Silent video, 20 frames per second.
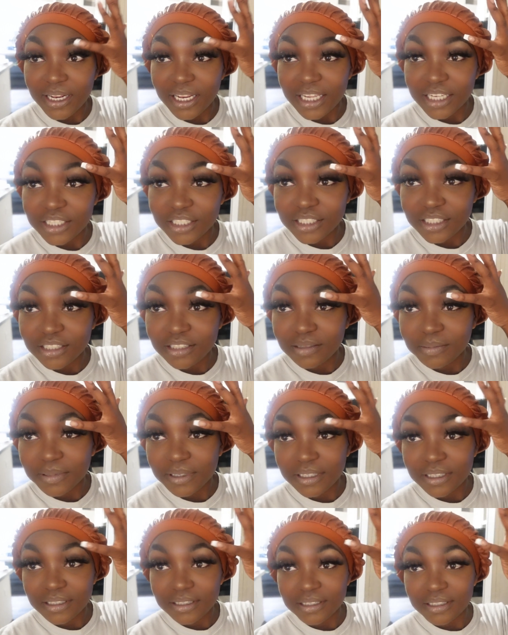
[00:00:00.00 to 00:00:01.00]
lashes to be
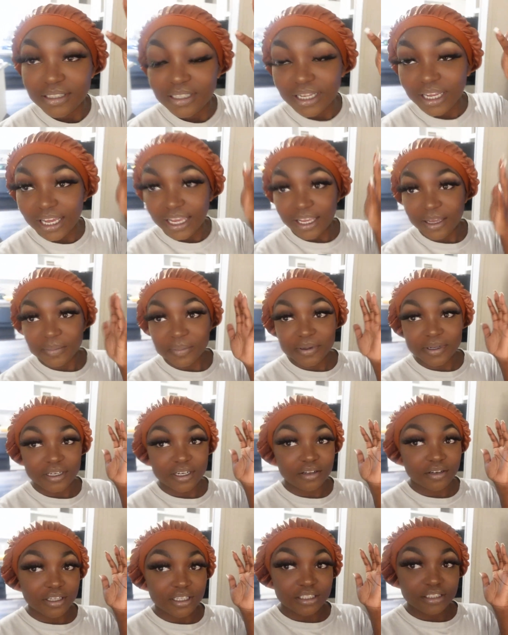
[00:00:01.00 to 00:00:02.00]
done. I hate putting
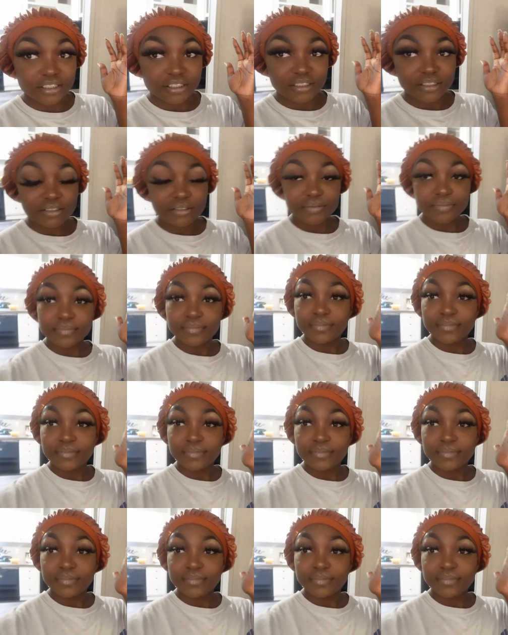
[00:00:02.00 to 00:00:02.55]
on lashes.